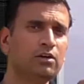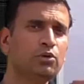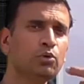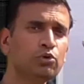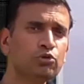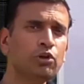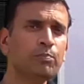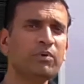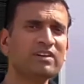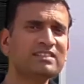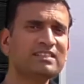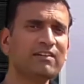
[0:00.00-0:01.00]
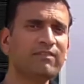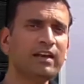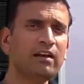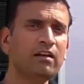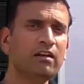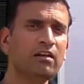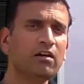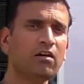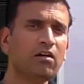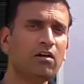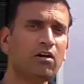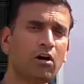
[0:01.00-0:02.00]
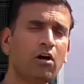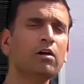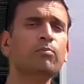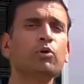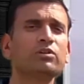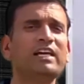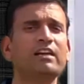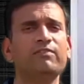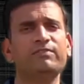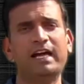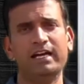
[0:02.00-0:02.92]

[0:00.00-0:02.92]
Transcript: 2 to the power 7 or more than of.